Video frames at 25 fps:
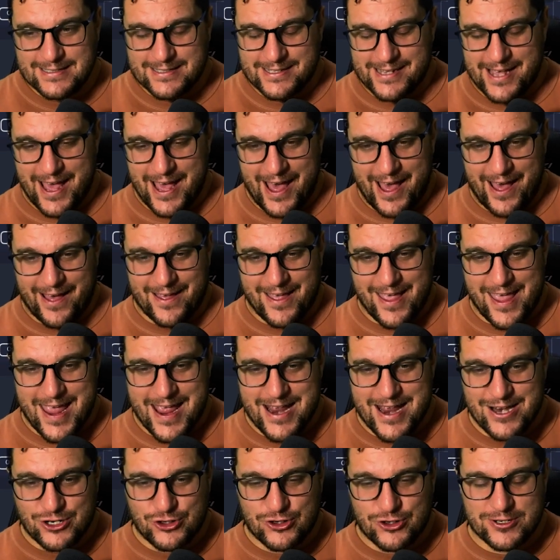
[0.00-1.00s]
Yeah,
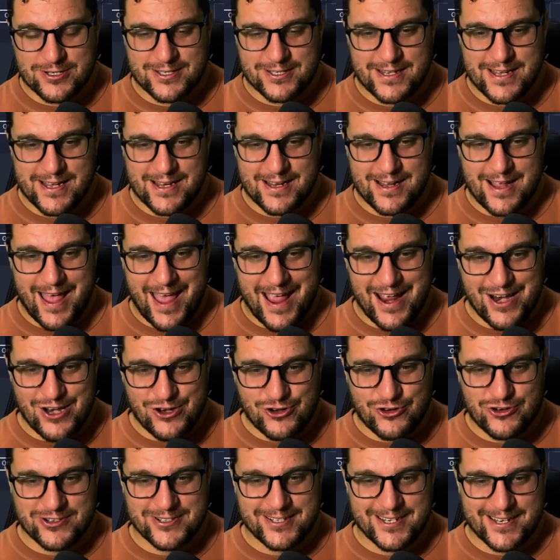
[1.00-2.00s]
interesting
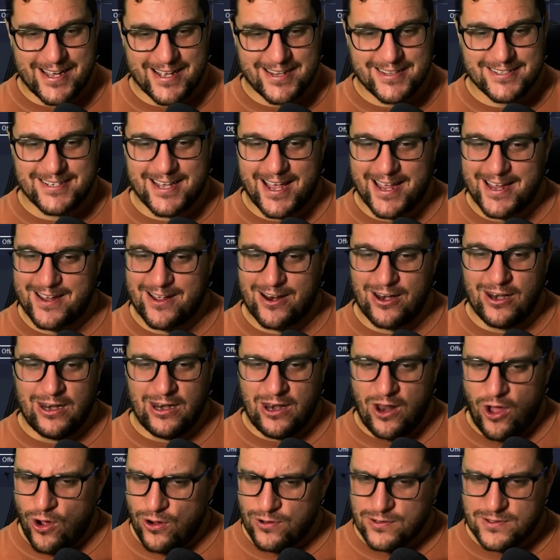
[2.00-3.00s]
intake.
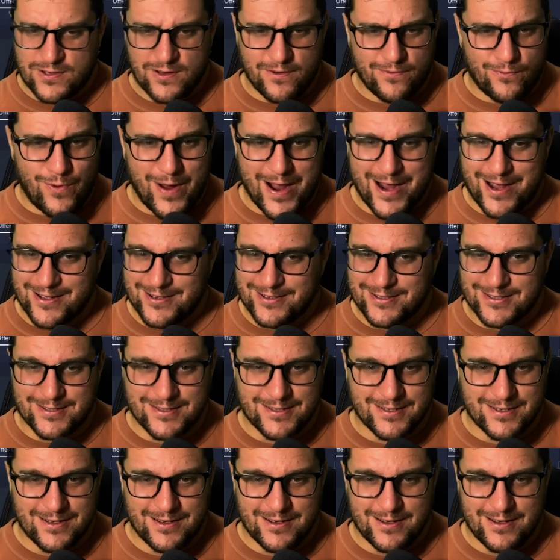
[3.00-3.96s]
Lots of wingers.